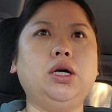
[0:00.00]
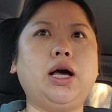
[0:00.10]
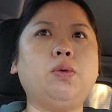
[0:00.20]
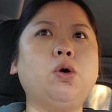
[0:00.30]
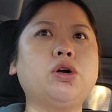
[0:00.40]

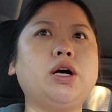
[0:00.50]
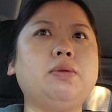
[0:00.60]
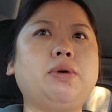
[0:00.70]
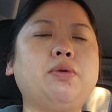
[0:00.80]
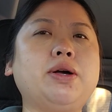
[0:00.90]
I woke
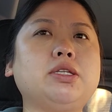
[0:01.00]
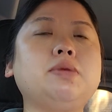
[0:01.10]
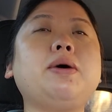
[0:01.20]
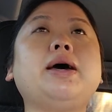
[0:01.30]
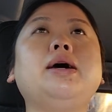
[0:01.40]
up, I went
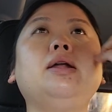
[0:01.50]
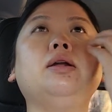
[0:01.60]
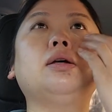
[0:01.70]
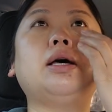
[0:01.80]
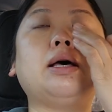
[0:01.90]
to
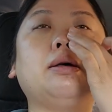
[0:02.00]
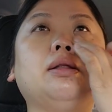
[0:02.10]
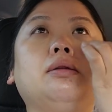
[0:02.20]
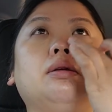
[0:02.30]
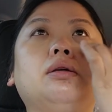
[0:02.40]
bed
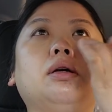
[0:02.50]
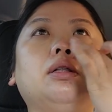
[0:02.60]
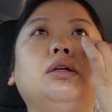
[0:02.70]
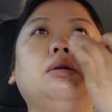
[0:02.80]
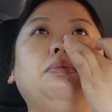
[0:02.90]
a
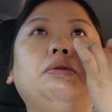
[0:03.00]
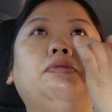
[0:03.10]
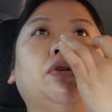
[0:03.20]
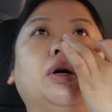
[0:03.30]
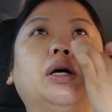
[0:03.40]
little
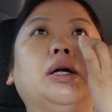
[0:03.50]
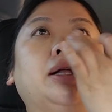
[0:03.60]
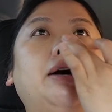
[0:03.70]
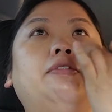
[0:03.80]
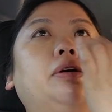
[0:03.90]
before
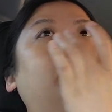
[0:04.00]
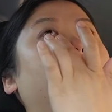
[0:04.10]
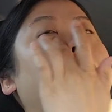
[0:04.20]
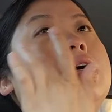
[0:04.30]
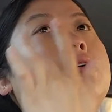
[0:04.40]
11
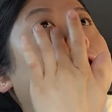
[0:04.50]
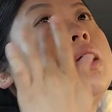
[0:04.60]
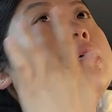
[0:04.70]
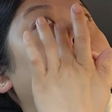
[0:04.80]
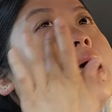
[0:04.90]
or
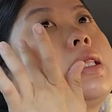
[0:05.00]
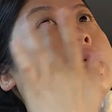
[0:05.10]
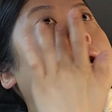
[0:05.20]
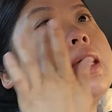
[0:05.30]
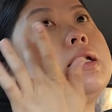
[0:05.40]

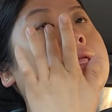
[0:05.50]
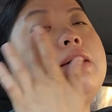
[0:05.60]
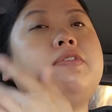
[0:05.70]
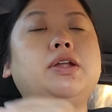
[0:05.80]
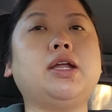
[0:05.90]
exactly at
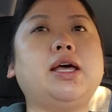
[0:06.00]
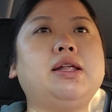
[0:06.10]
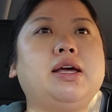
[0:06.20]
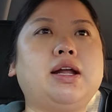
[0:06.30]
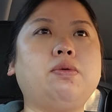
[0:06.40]
11
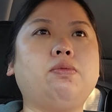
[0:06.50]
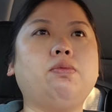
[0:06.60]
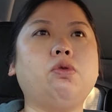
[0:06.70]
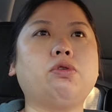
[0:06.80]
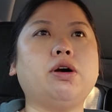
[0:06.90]
and then I
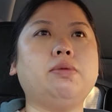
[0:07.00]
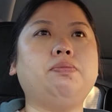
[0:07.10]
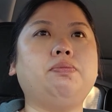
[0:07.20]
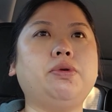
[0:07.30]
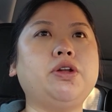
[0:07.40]
woke up.
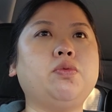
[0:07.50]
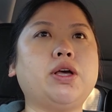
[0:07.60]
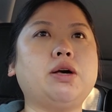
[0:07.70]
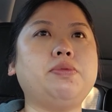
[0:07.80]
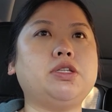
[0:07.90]
but didn't
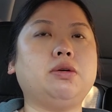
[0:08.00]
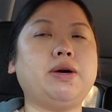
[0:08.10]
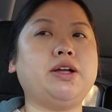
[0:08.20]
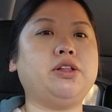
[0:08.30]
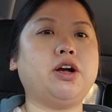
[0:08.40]
wake up until
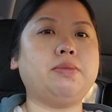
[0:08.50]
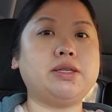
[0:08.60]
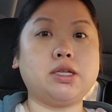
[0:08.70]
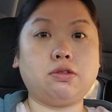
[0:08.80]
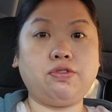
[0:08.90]
my alarm
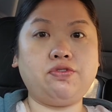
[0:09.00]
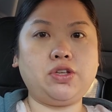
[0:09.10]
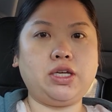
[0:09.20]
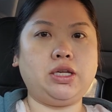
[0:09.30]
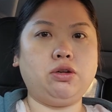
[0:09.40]
at
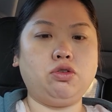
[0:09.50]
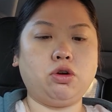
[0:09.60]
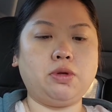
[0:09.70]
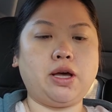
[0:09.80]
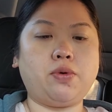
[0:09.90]
6:15.
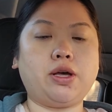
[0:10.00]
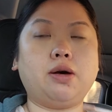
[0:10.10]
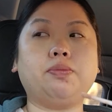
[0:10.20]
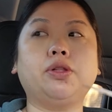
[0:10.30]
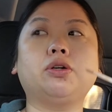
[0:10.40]
Normally I wake
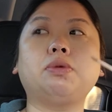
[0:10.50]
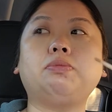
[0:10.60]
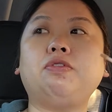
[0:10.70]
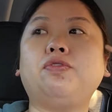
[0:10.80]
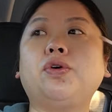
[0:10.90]
up a little bit
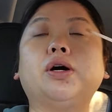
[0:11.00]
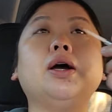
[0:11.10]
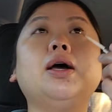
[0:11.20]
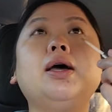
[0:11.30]
before